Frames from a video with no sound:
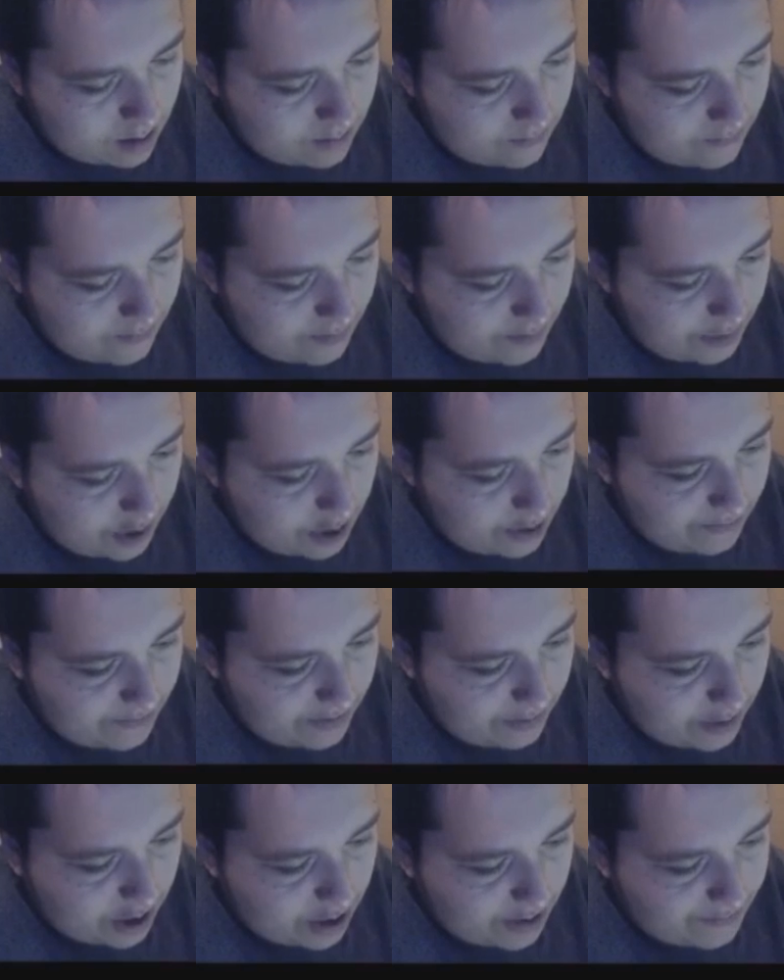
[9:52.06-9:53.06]
Very
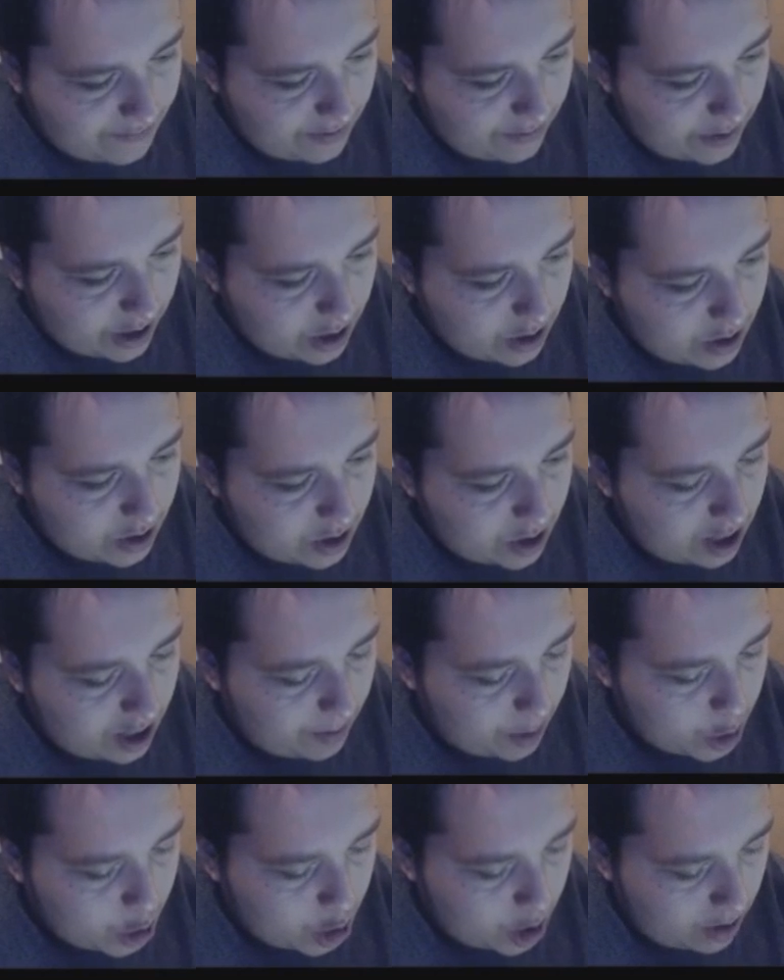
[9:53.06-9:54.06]
good, come
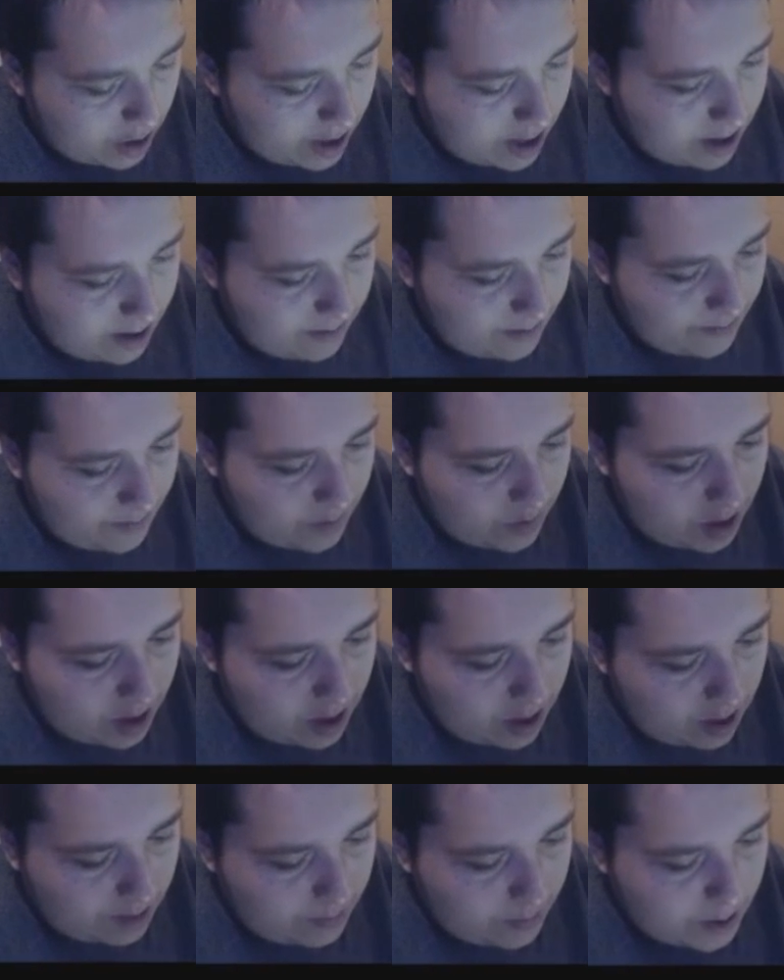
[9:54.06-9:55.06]
on giant. Right,
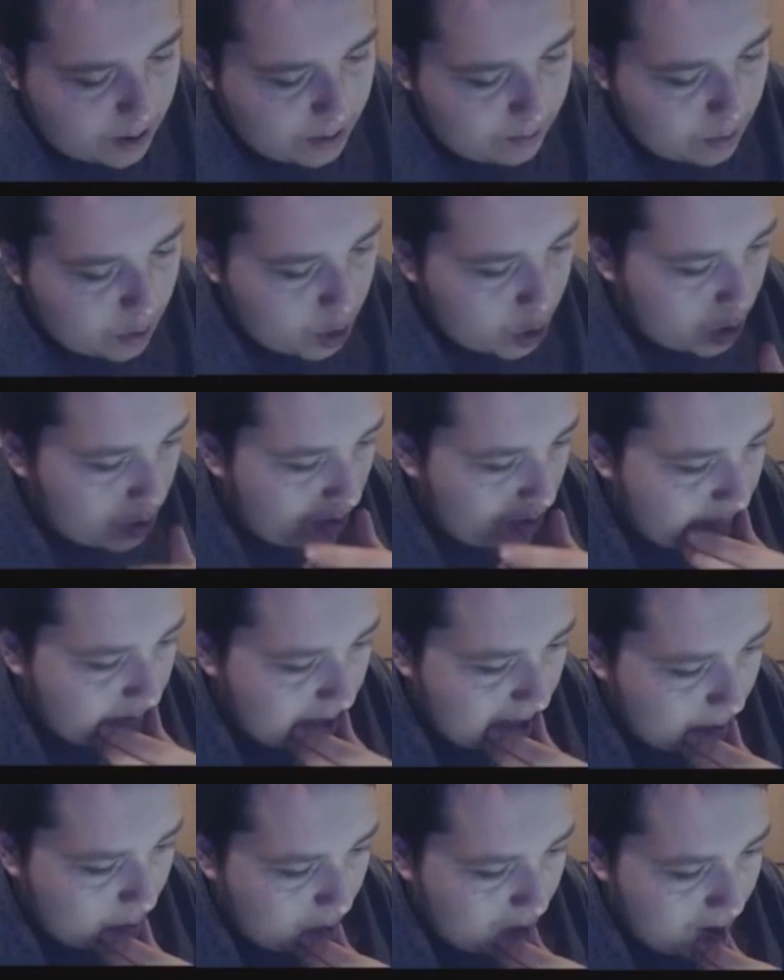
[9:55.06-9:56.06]
I'm gonna push you over
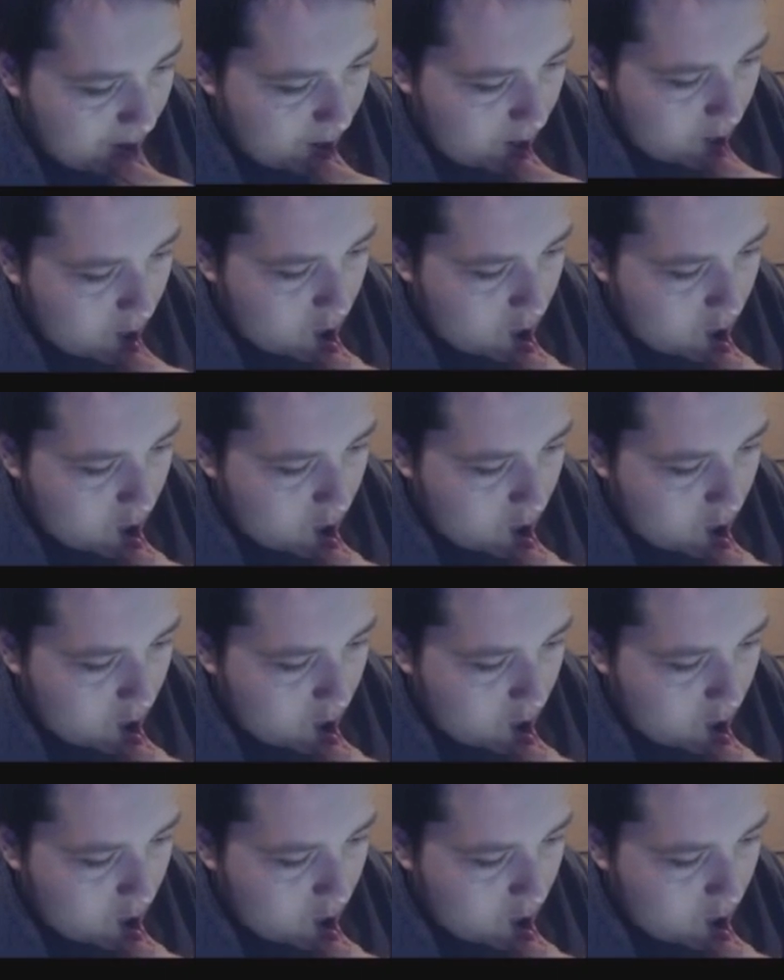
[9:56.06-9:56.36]
that way.